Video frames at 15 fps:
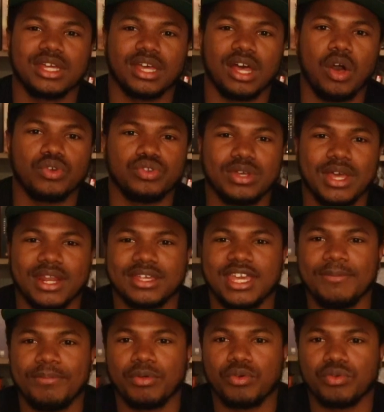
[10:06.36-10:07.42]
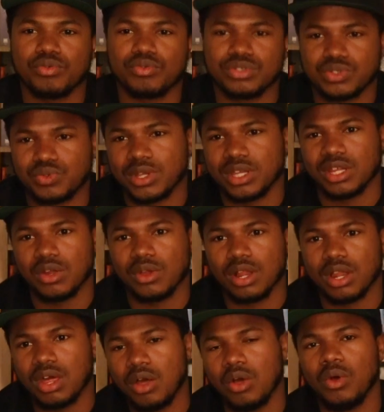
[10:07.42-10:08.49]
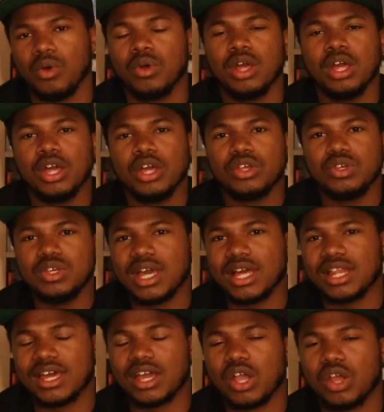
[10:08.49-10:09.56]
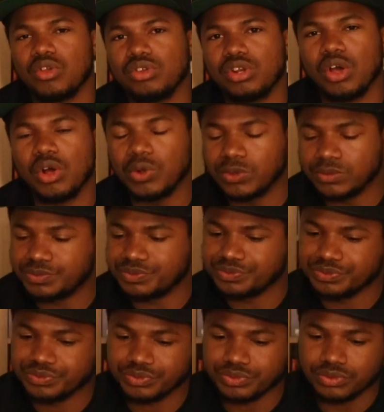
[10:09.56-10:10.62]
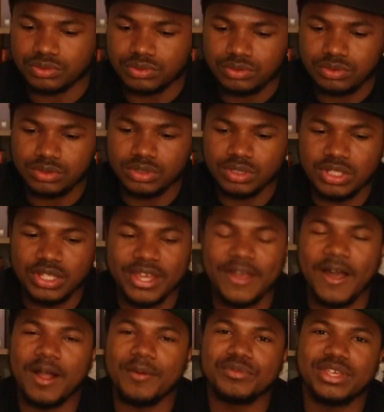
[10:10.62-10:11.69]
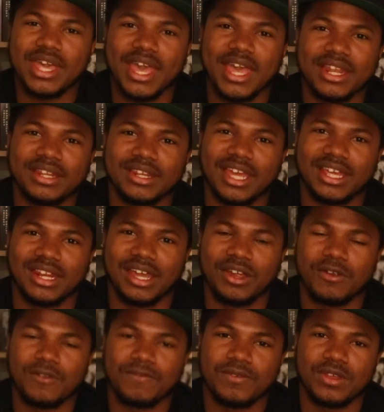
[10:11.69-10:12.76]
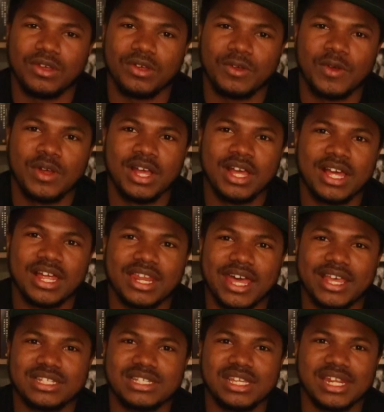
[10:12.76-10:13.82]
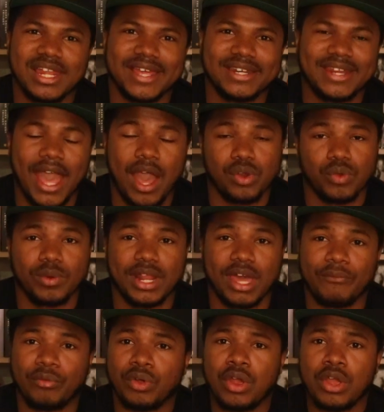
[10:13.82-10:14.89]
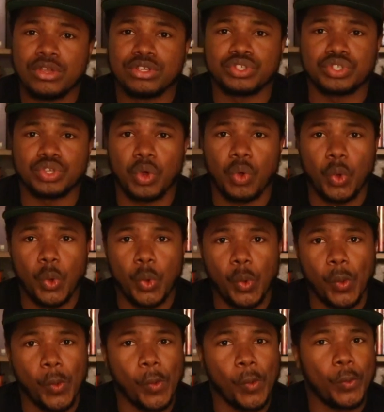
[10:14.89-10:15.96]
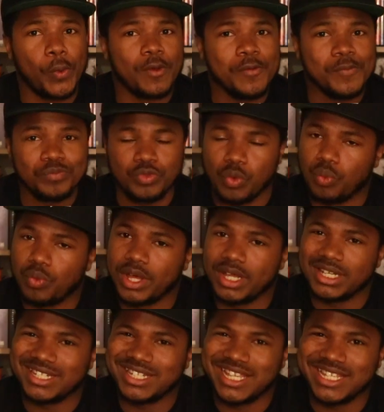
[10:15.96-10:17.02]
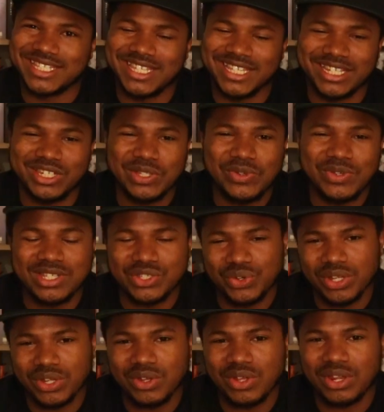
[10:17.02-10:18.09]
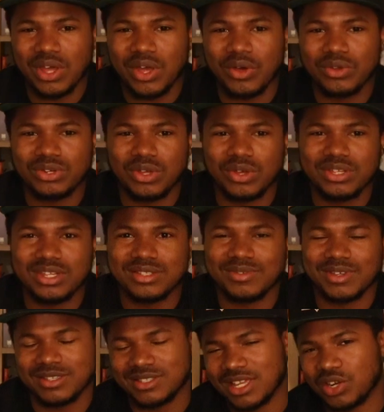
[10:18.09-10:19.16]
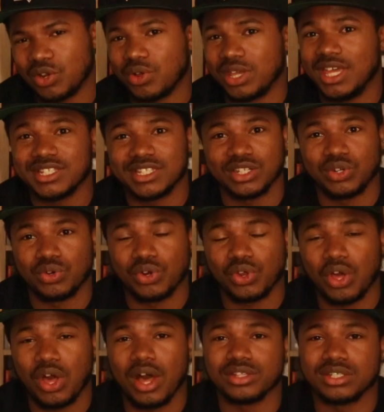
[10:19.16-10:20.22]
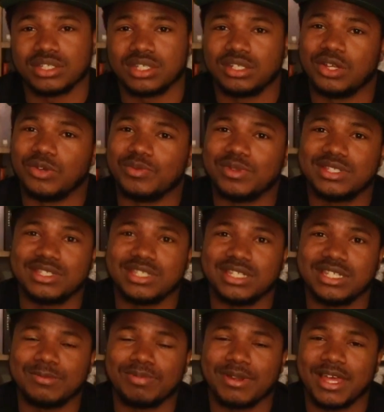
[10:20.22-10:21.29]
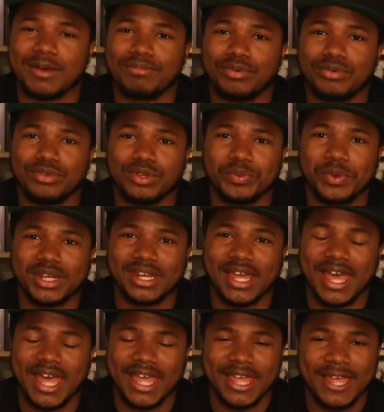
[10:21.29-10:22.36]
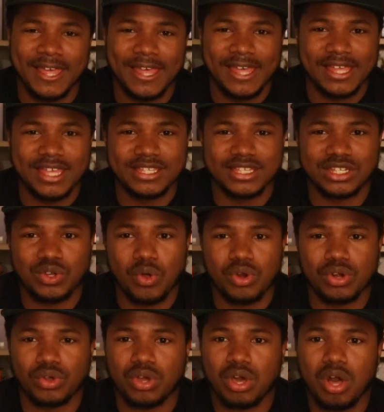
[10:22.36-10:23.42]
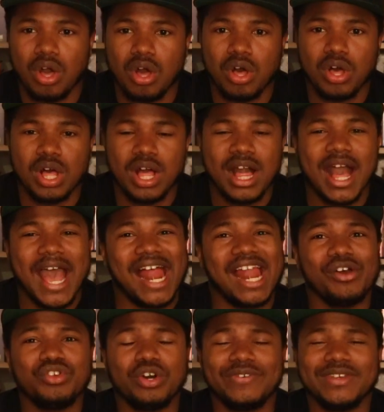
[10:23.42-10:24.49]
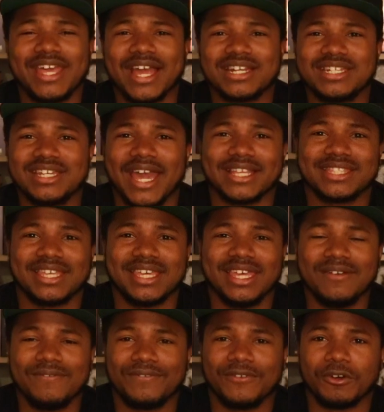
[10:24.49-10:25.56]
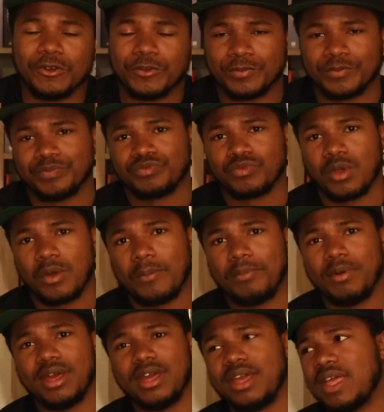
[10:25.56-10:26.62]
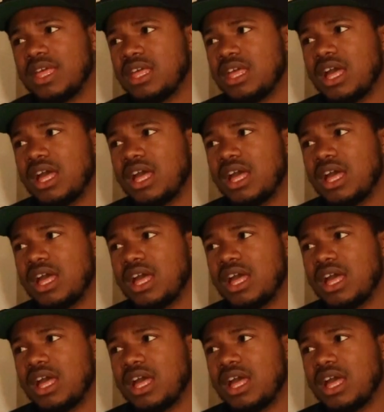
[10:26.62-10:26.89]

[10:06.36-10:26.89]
like, oh, you got to keep her, stringing her along. You got to let her know. You can't like let her feel like she let down or whatever. So what does he do? He string her along. You know, he is ignoring her calls and shit. Though we see he's playing pool and whatnot. He's ignoring her call. I don't know if he actually got the info, but